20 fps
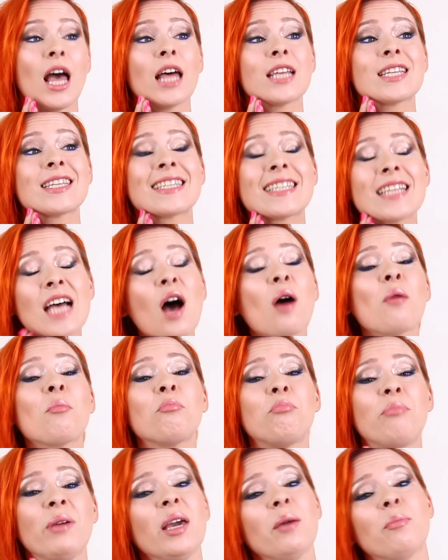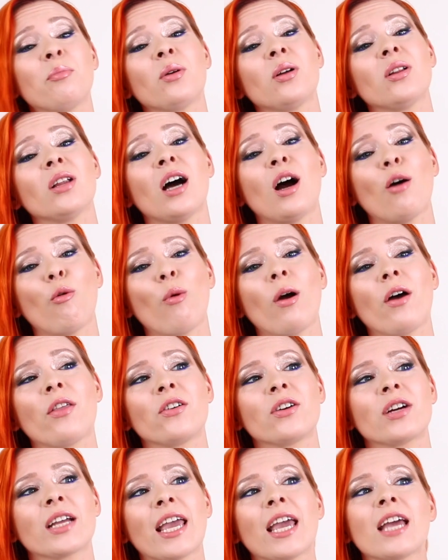Some people,
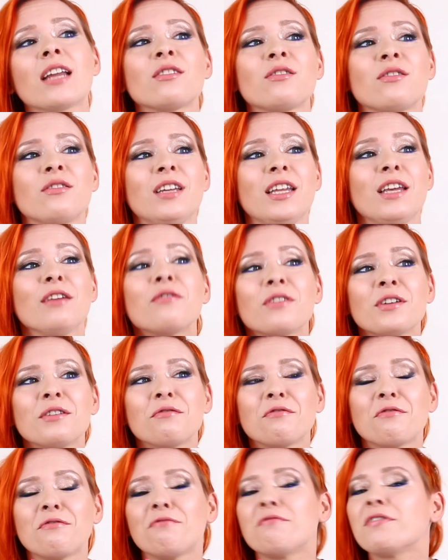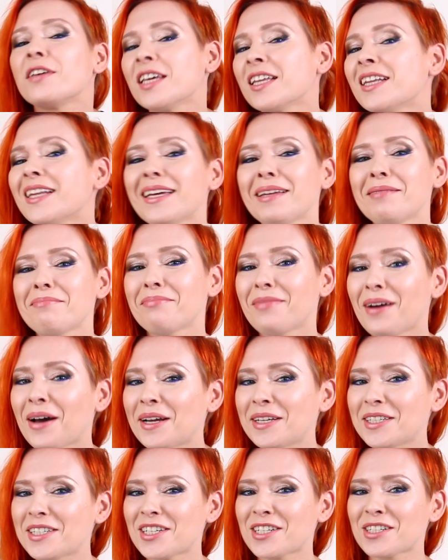however, can't even feel it
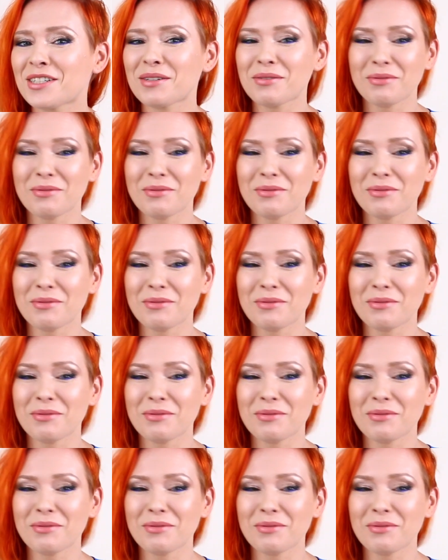much,